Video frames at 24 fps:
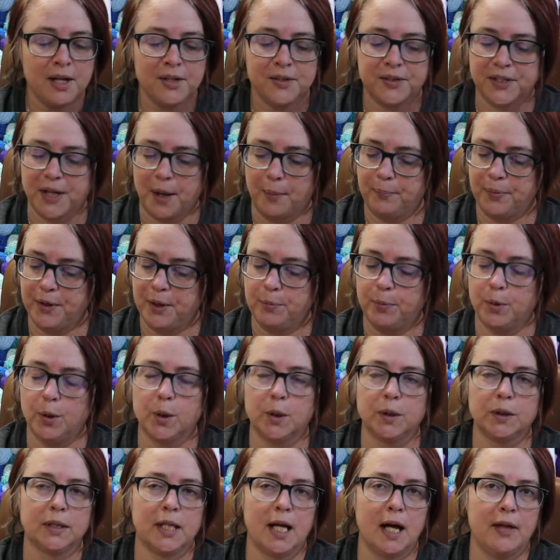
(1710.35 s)
Some
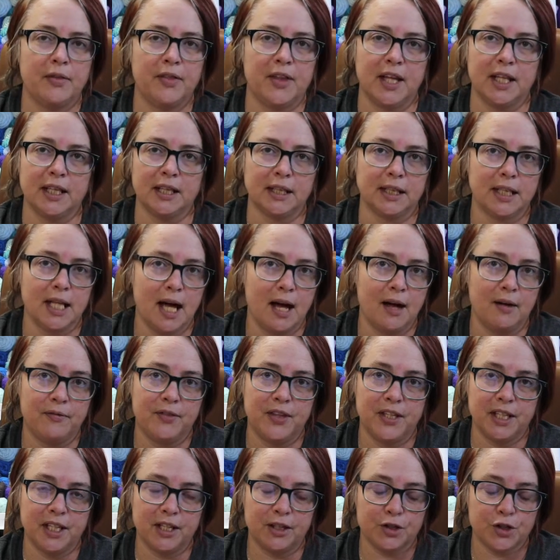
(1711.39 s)
people that
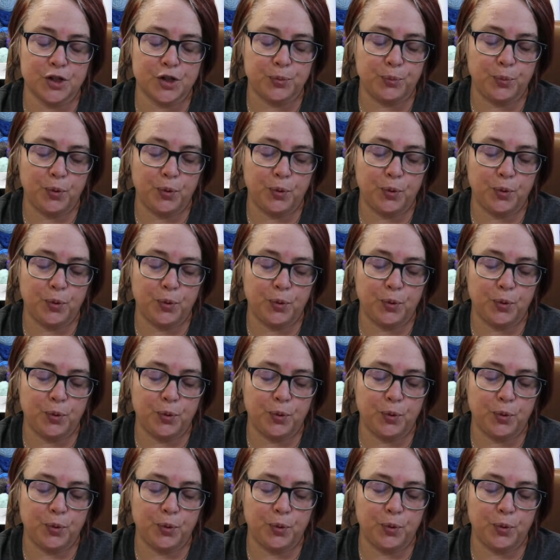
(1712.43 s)
love the Knitter's